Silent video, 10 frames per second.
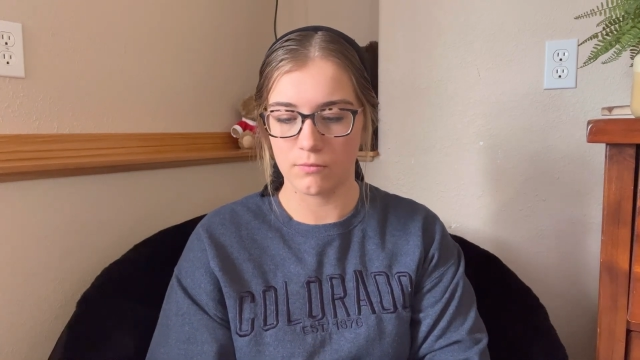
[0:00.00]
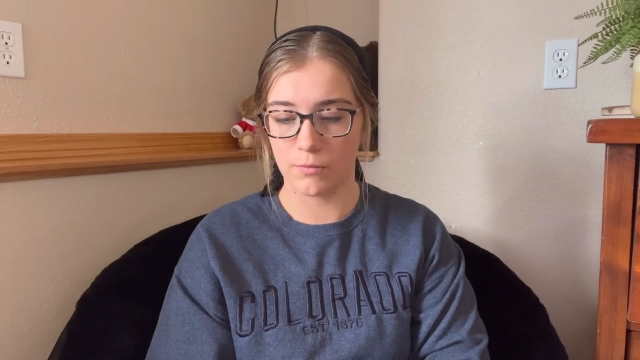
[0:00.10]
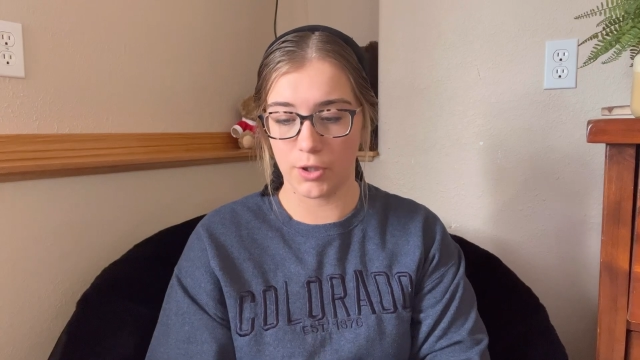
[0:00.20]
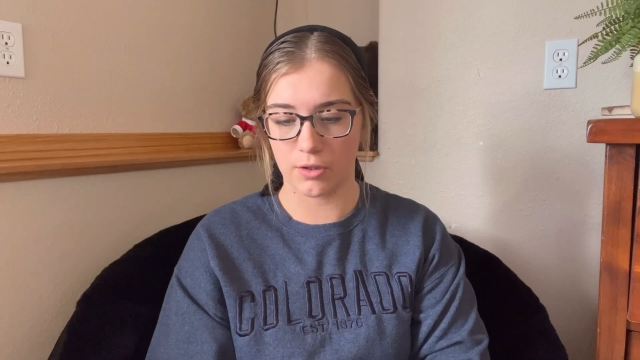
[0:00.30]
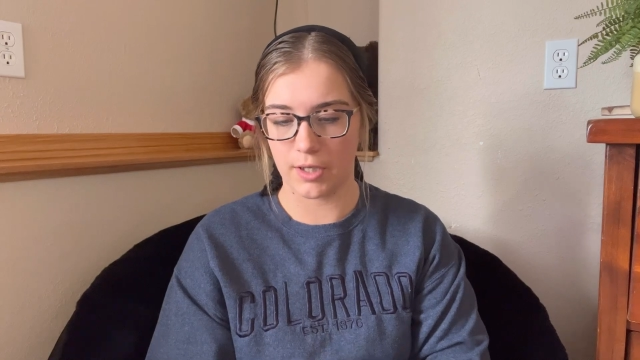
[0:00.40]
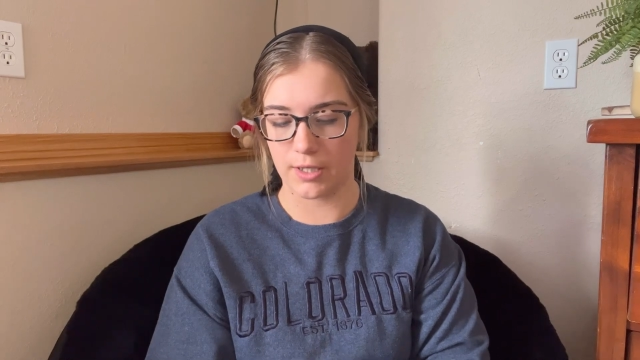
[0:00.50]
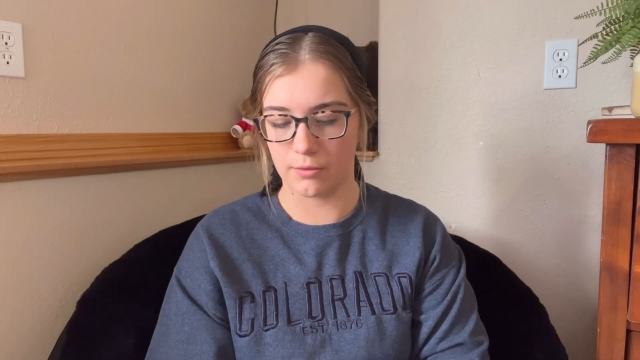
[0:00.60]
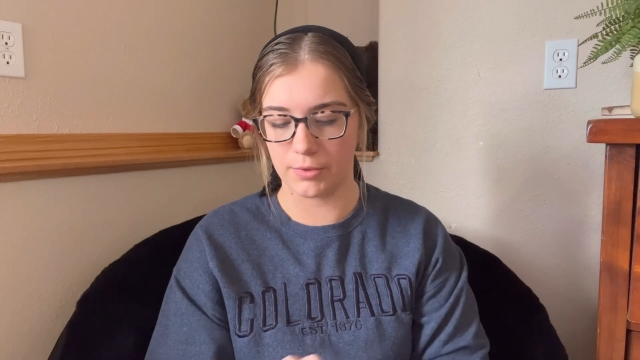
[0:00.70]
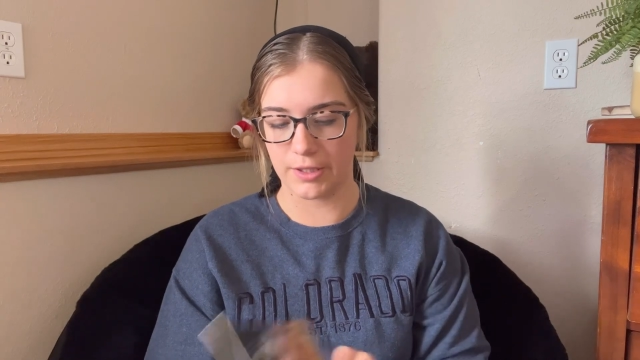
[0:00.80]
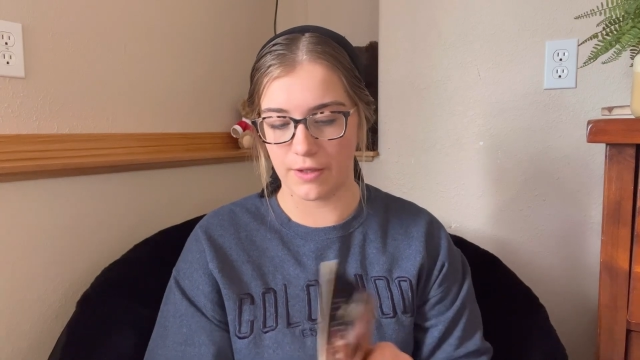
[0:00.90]
book, I
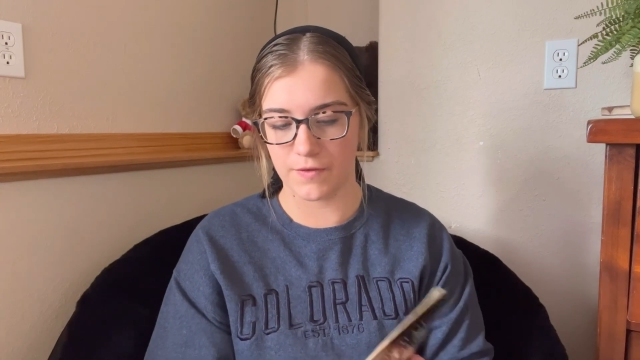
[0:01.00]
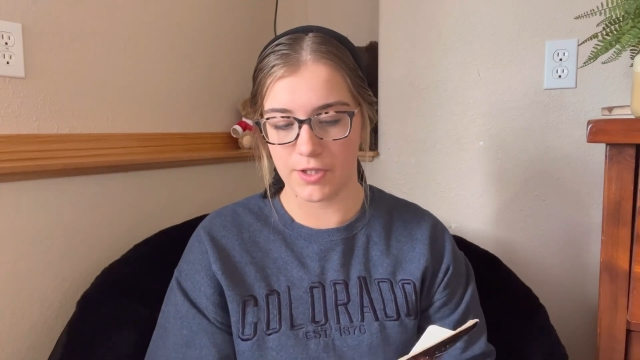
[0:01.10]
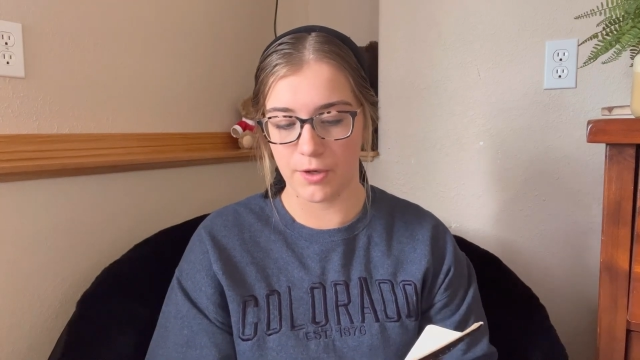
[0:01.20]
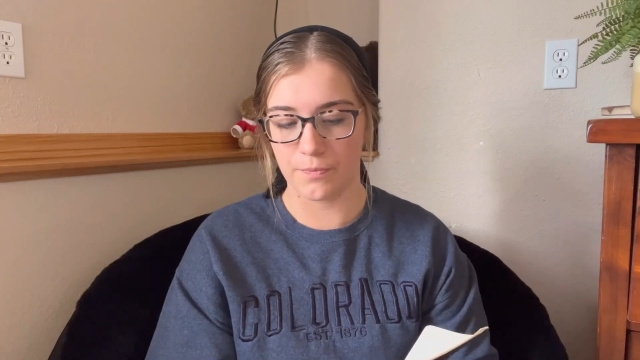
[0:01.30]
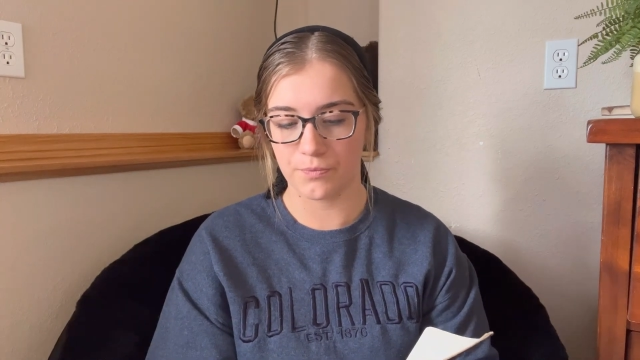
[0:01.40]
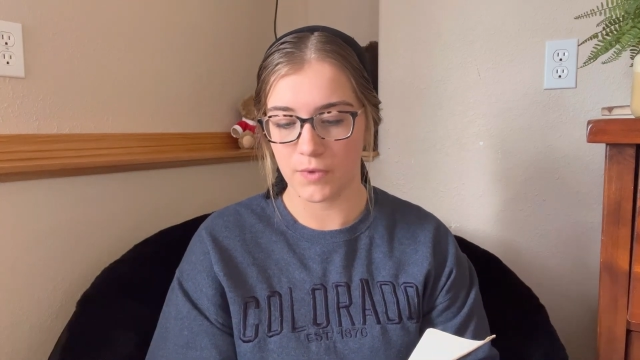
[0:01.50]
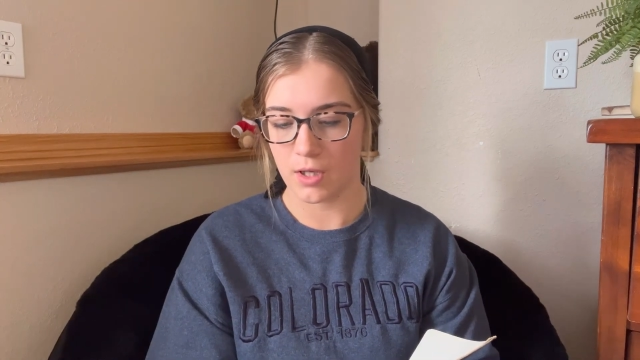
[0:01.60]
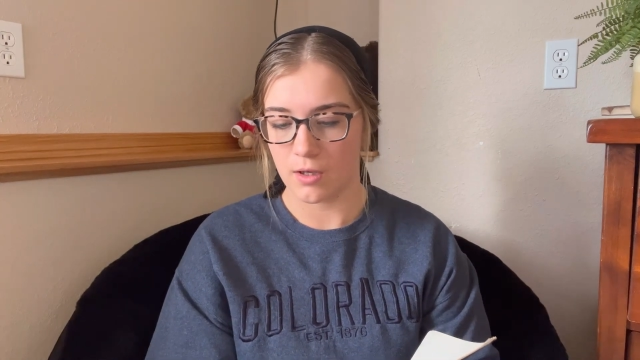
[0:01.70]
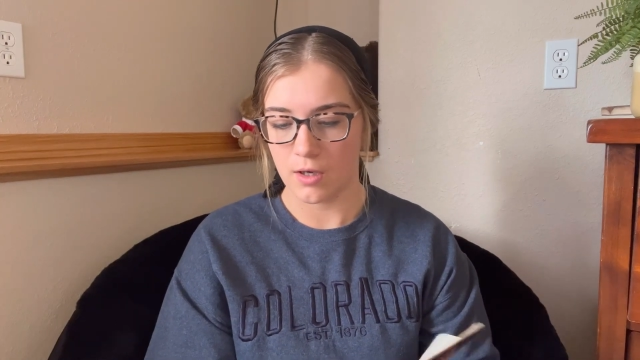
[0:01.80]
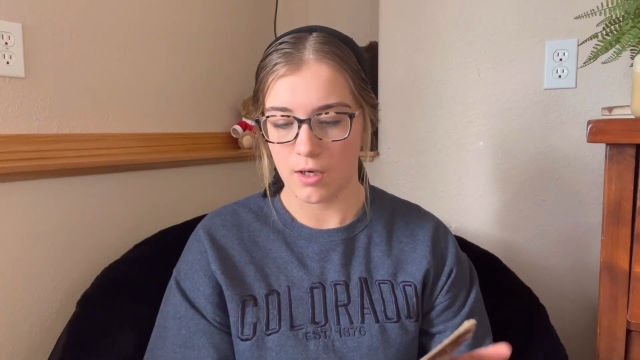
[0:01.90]
don't believe. So,
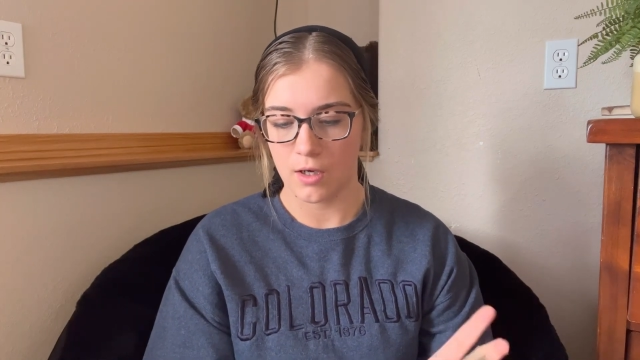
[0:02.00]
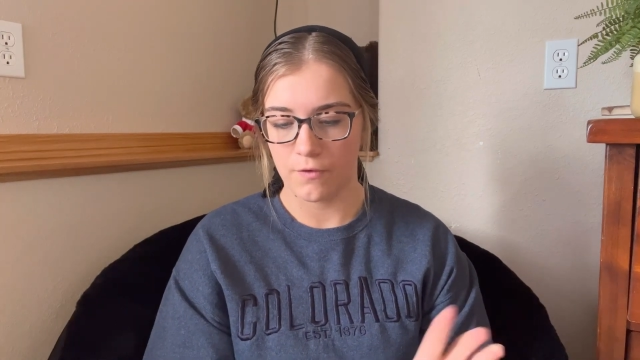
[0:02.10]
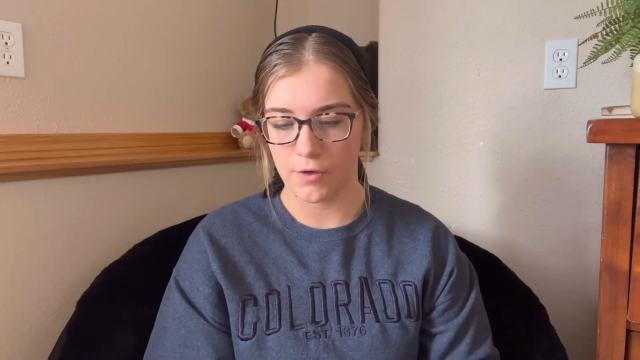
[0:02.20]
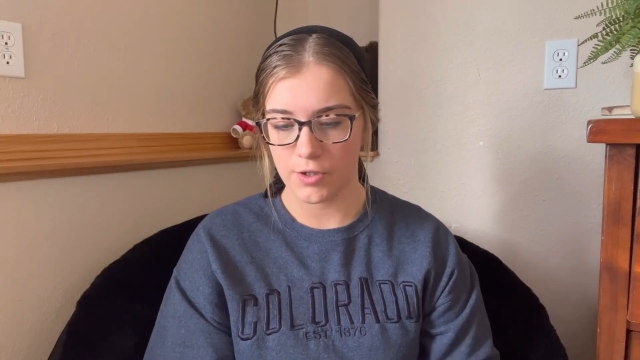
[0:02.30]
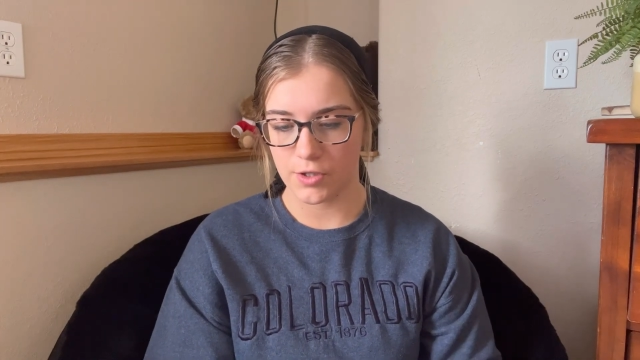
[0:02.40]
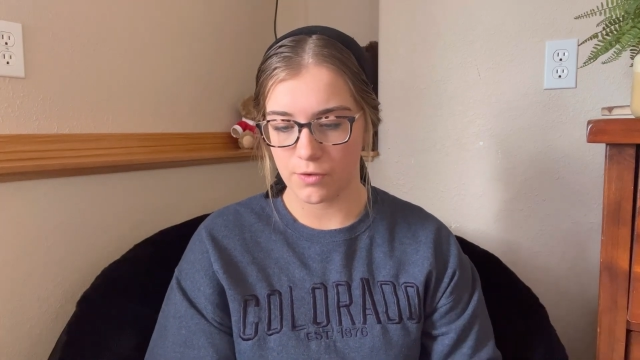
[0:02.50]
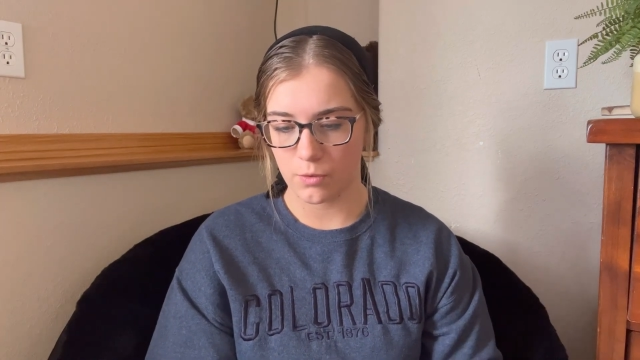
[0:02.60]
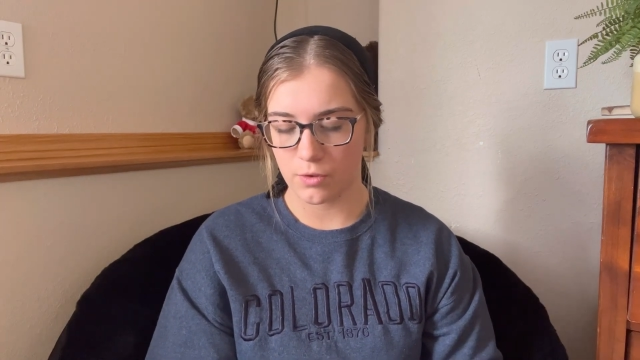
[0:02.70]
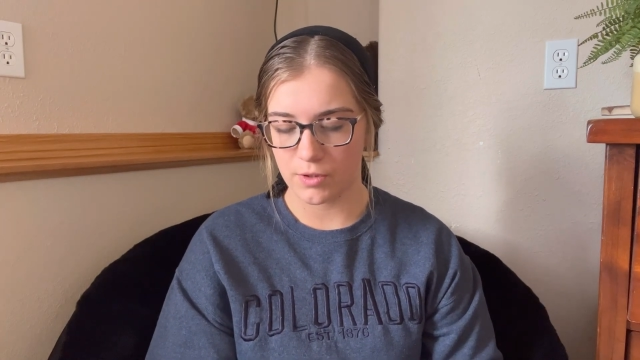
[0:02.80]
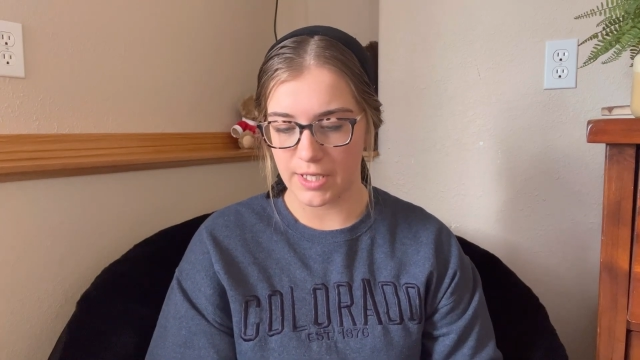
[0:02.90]
first
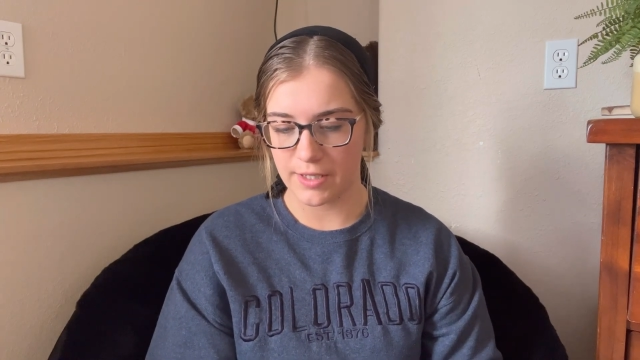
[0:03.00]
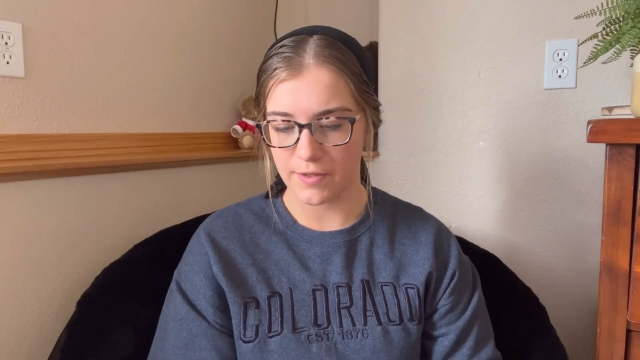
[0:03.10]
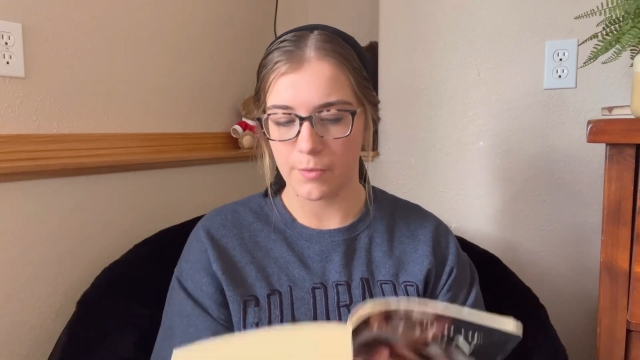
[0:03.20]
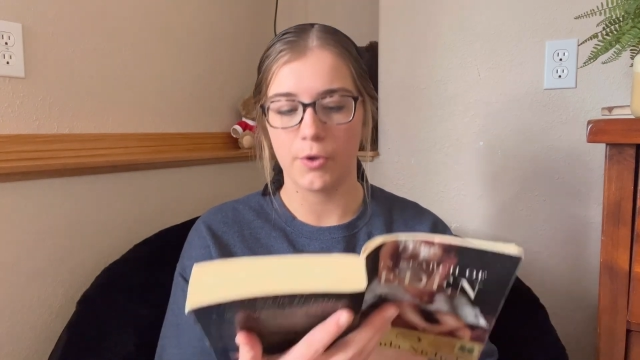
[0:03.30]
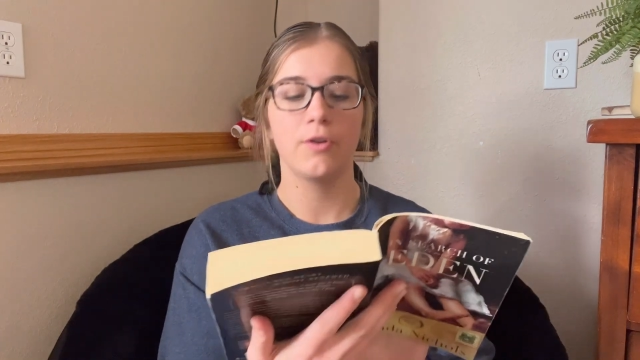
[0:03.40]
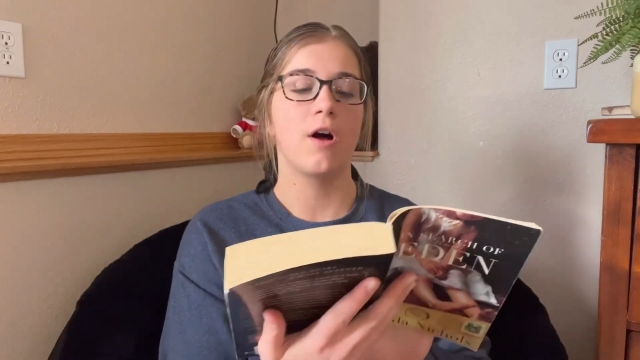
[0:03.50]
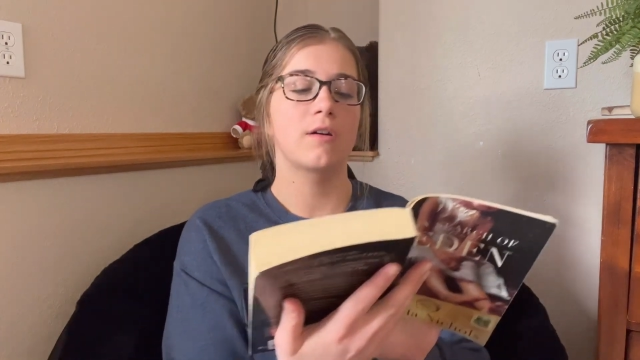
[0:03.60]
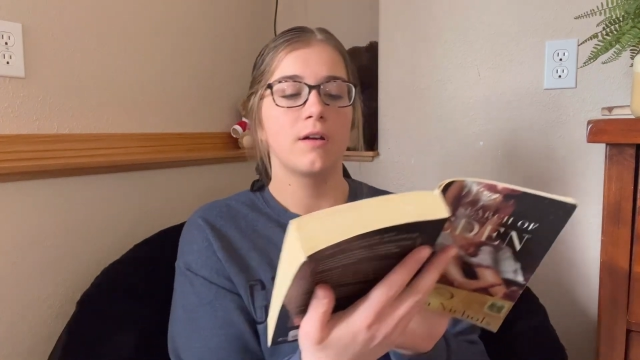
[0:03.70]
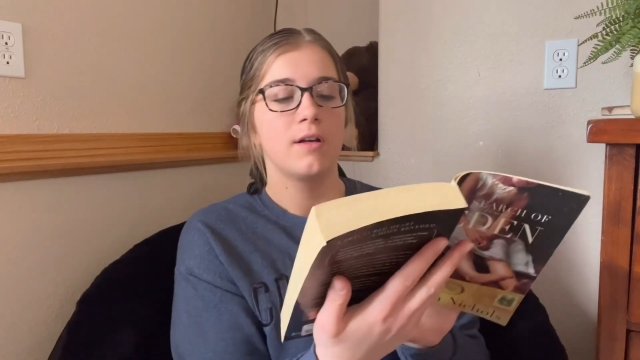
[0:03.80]
sentence of the prologue.